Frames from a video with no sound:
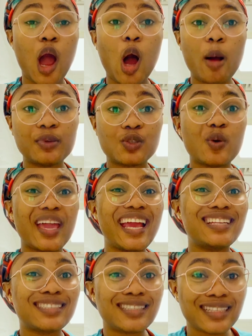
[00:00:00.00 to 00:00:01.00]
up to
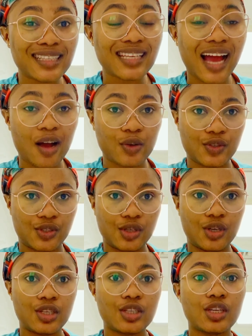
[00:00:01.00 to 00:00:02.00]

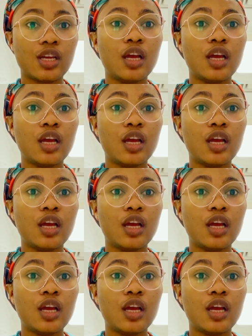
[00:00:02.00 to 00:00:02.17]
80,000